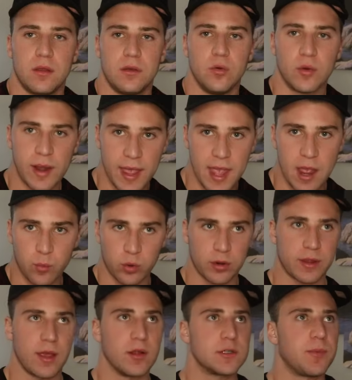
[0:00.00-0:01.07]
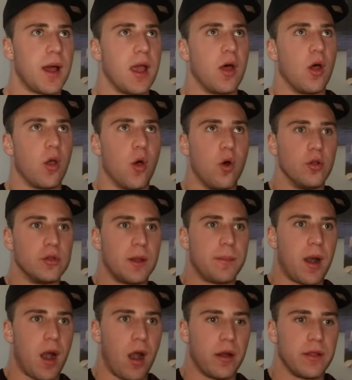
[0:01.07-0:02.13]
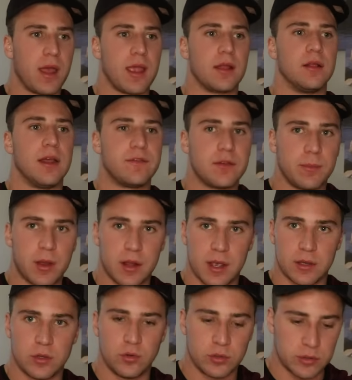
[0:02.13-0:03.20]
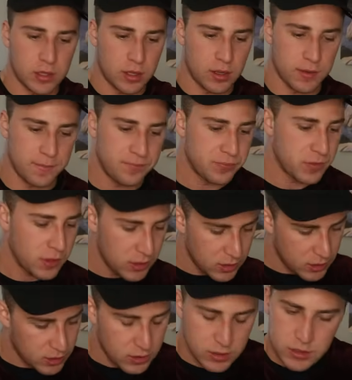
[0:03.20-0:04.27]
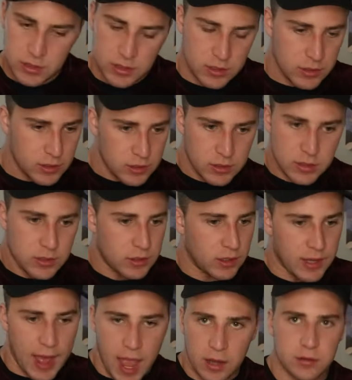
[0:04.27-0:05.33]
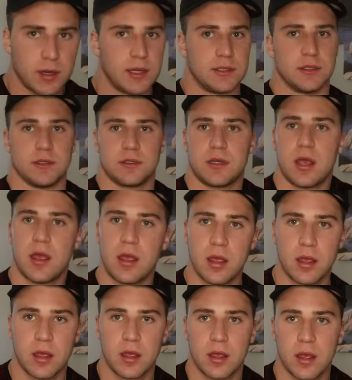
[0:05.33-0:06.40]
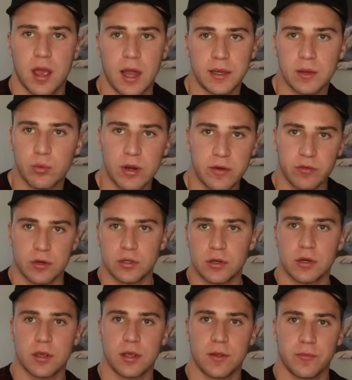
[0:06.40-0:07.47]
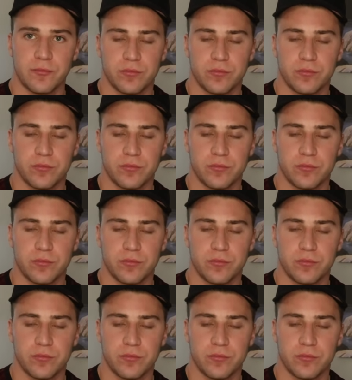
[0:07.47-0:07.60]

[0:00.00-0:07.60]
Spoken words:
Doing ab workouts by holding the bar and like lifting my, like doing the lag raises. I did whatever it took.